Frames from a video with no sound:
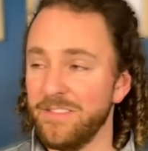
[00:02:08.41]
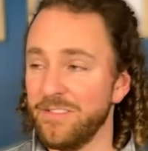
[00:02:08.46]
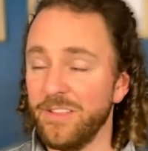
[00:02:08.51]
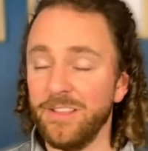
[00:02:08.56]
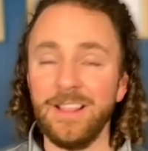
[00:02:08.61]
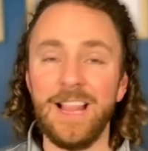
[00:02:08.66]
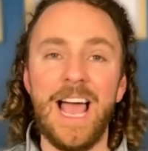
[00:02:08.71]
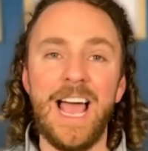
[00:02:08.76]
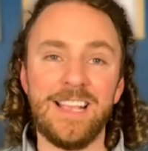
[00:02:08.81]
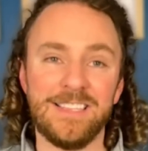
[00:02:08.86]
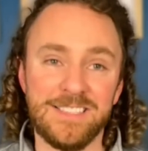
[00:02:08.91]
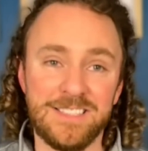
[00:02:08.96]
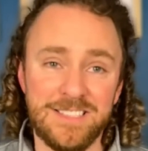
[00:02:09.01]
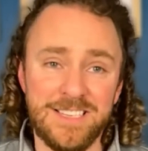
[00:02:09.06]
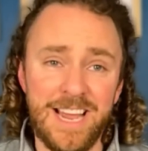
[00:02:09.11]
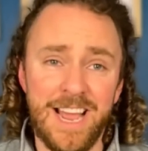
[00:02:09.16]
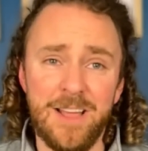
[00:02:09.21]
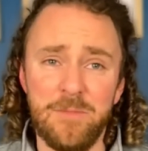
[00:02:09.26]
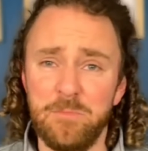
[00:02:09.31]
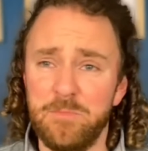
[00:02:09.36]
the last
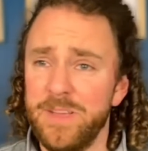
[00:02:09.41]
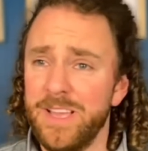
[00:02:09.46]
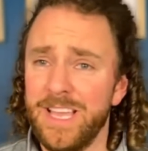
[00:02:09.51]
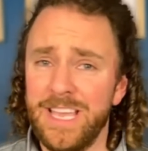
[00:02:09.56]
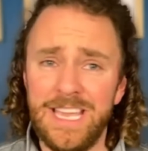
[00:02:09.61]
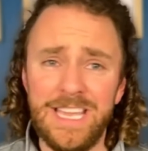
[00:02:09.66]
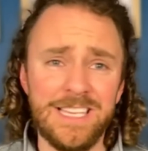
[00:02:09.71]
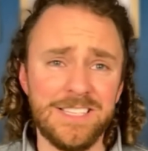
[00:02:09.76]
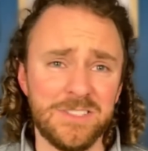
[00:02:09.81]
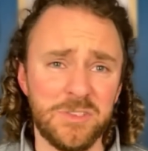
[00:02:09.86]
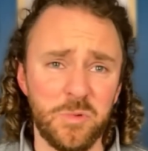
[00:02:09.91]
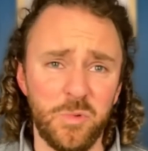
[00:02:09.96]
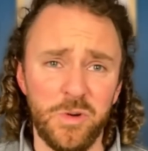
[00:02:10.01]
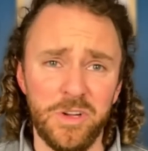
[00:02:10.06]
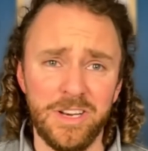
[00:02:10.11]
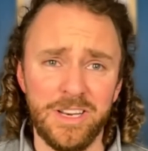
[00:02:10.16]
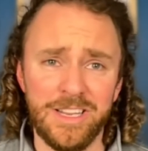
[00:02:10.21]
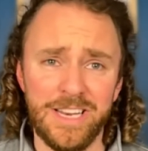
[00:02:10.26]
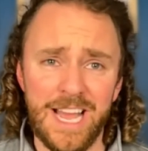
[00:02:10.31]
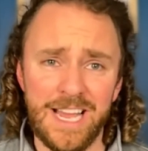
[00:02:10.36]
time Big East
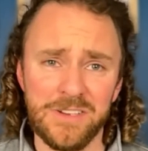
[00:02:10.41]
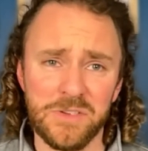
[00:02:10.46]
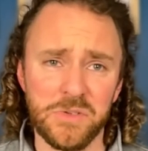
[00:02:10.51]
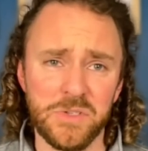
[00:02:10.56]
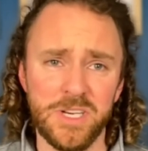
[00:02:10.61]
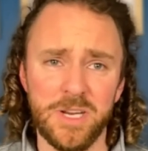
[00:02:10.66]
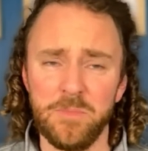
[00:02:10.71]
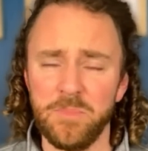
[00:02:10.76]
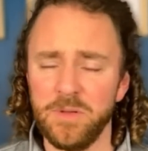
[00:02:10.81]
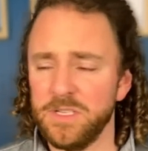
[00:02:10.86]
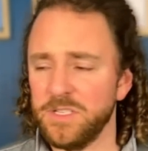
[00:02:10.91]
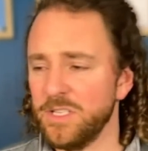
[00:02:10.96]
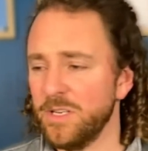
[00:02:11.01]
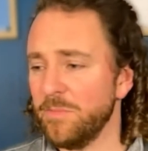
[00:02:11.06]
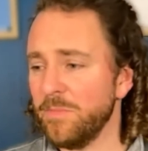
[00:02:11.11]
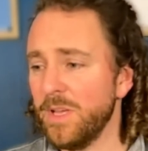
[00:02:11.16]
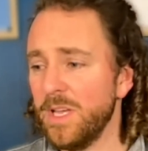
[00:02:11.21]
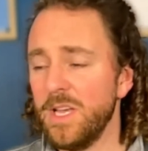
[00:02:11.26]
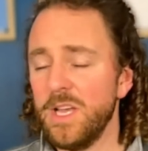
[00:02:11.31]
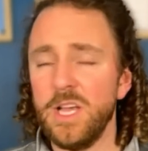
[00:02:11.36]
won a national
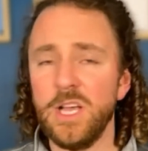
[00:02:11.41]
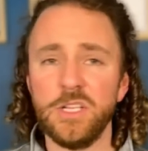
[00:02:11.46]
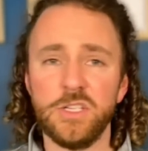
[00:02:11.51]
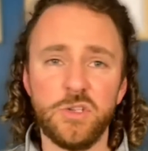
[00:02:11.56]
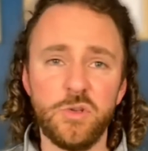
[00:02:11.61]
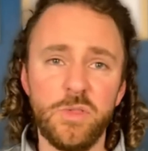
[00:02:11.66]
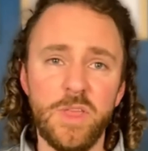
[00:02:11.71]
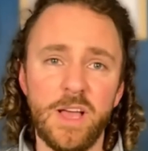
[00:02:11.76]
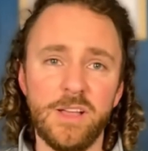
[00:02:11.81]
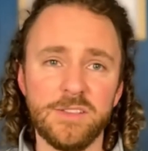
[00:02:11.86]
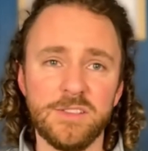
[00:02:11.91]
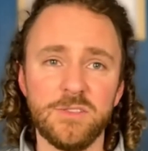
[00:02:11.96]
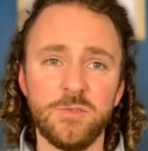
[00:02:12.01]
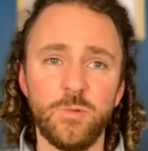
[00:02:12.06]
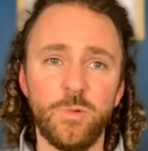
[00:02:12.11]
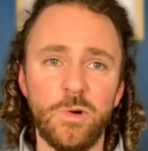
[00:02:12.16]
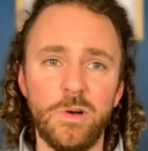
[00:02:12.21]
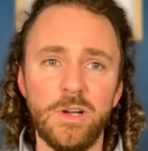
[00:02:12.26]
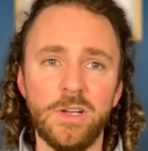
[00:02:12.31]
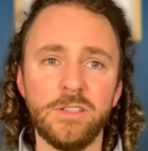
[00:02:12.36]
championship,
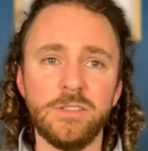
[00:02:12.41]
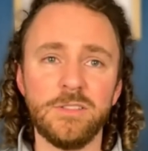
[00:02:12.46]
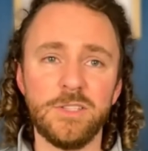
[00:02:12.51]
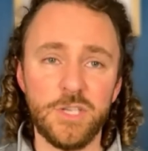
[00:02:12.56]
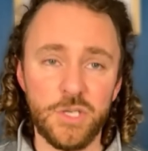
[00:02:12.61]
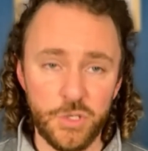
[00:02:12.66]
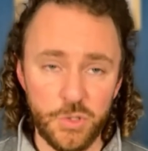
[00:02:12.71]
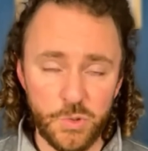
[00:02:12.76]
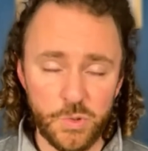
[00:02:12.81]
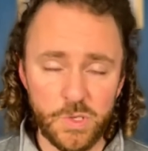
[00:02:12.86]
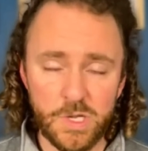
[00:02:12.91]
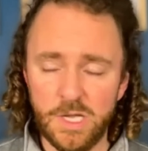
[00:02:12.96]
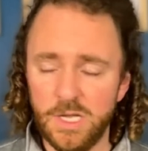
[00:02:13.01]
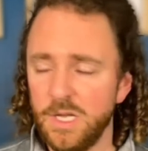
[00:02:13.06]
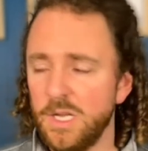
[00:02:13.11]
2001 Duke,